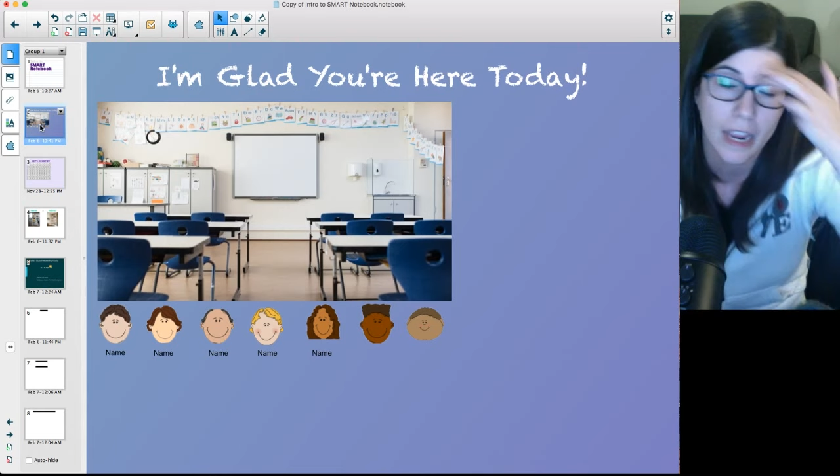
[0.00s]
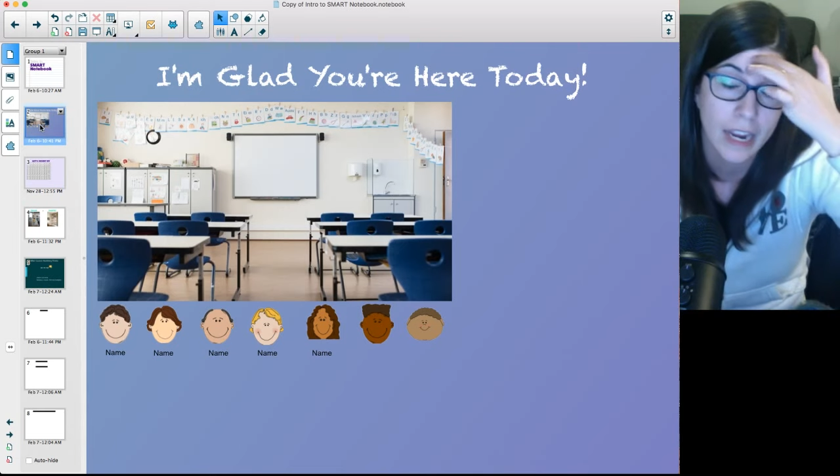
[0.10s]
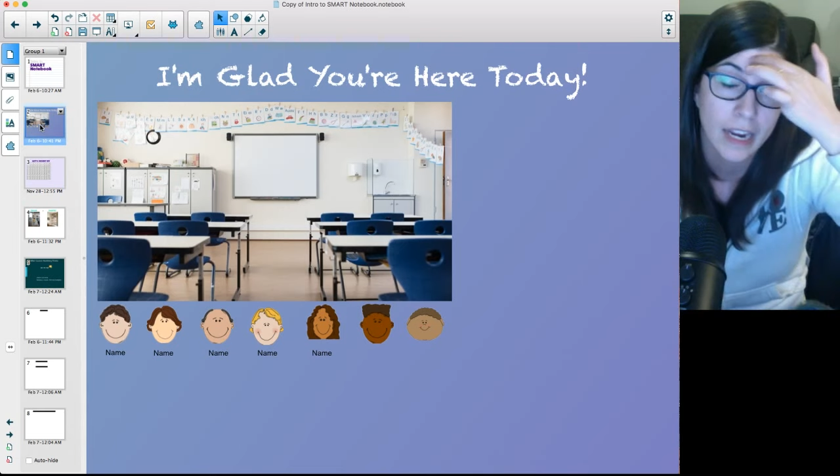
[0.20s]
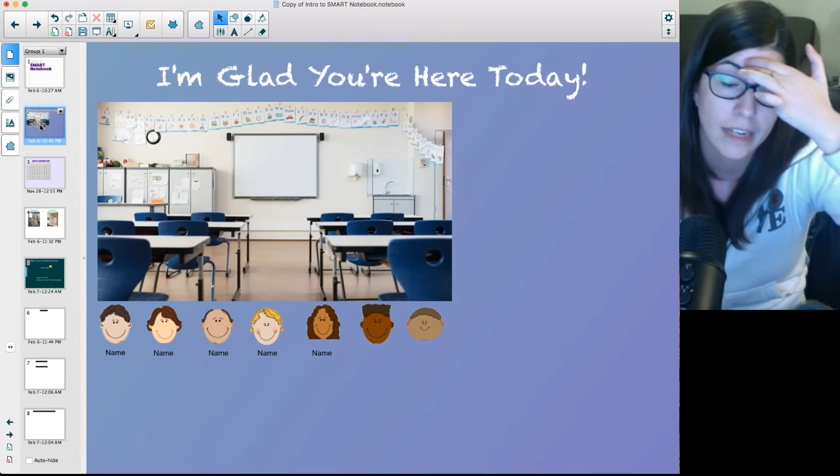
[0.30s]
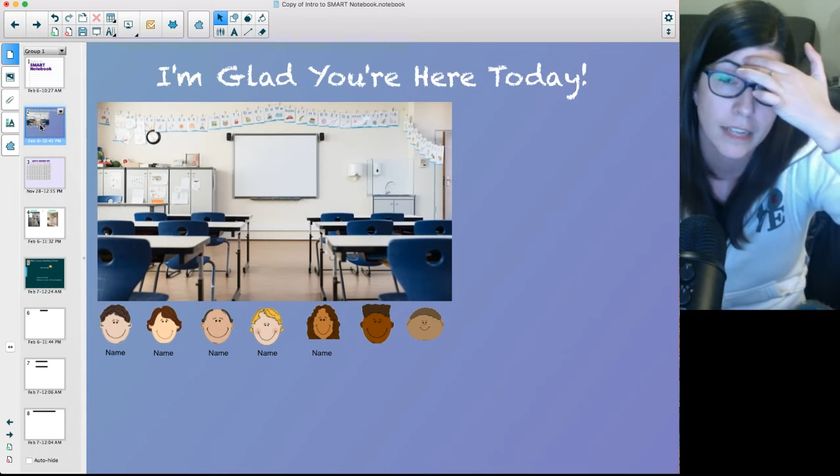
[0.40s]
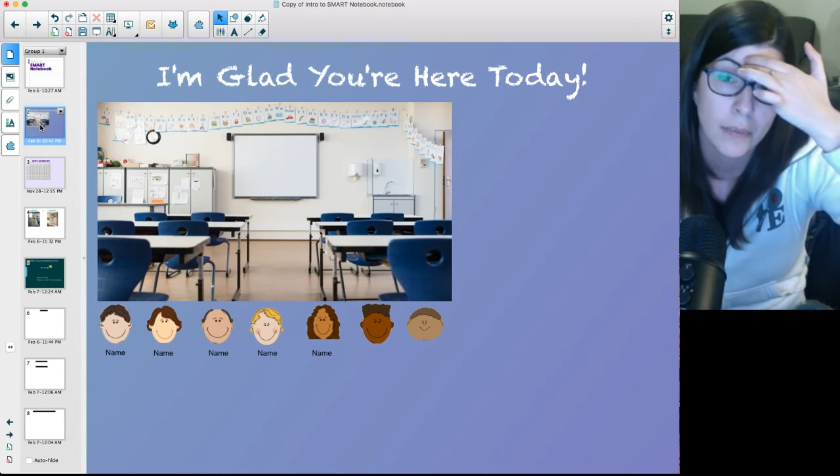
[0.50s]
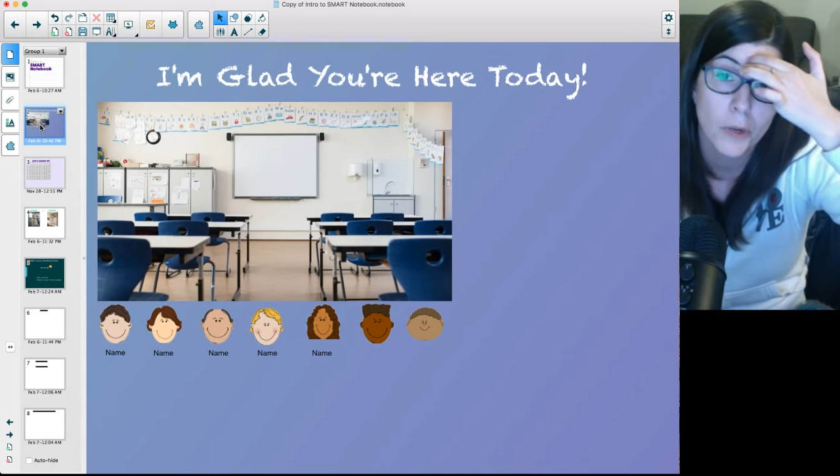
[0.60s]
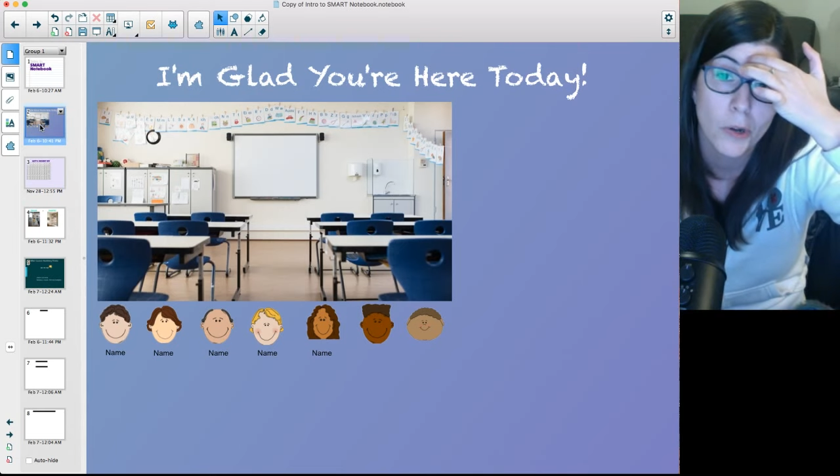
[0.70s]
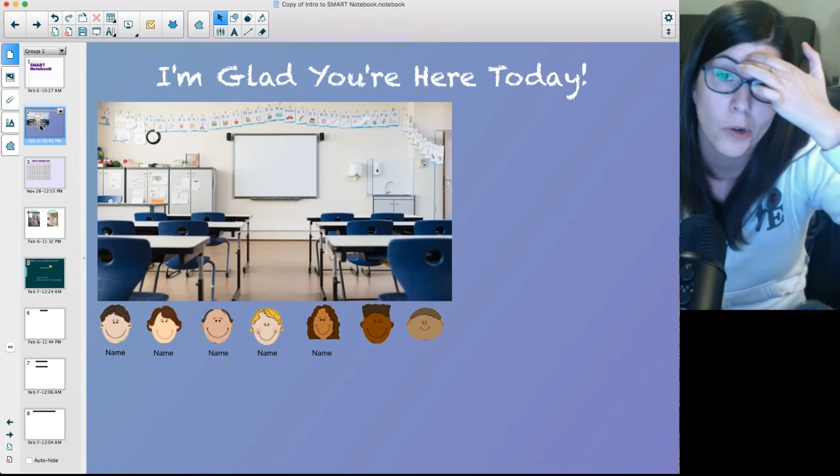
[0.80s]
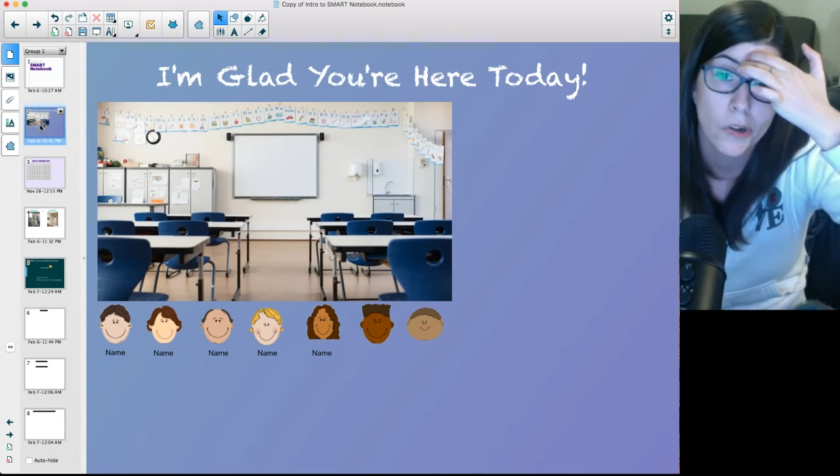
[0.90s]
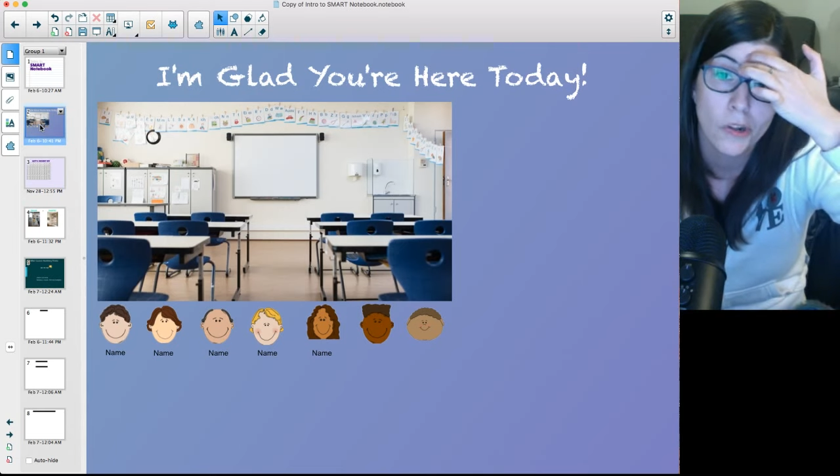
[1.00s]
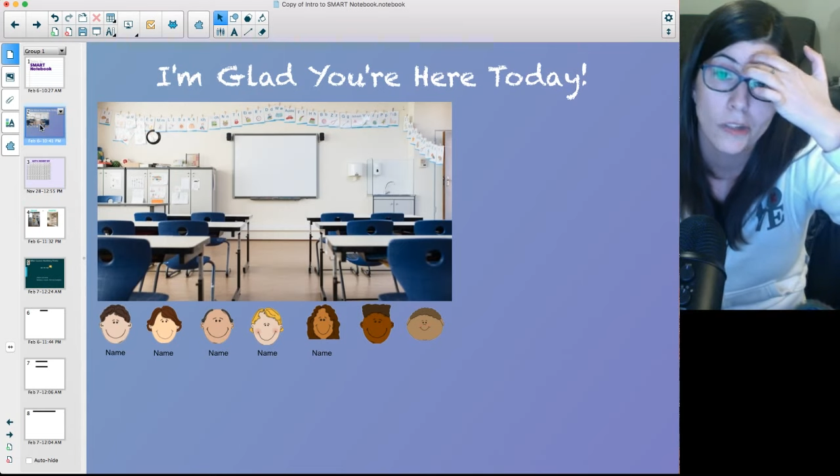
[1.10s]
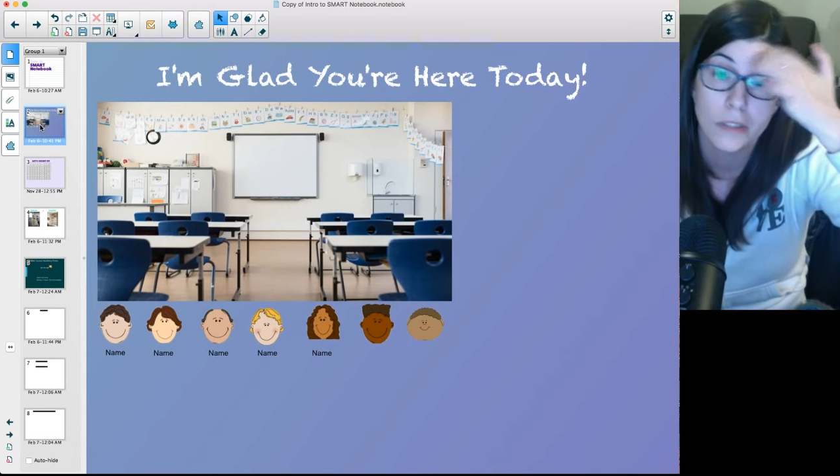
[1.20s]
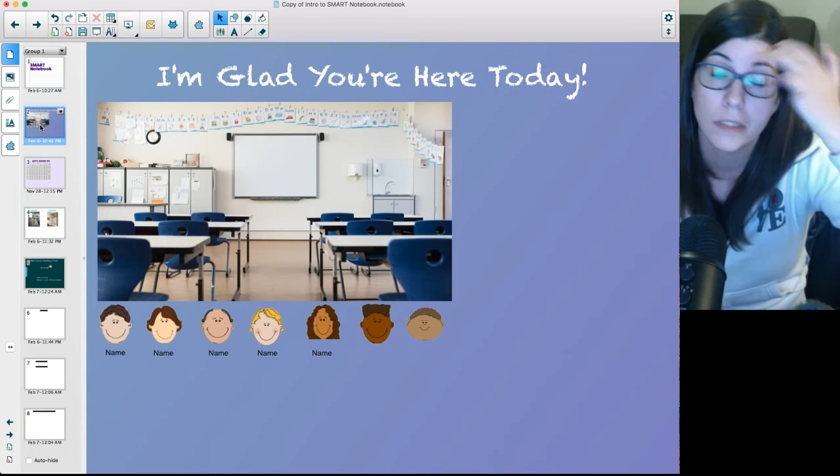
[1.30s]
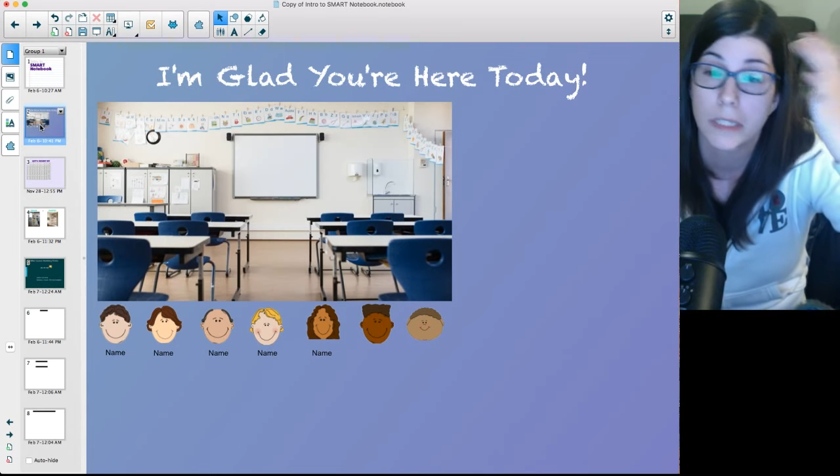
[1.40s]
a typical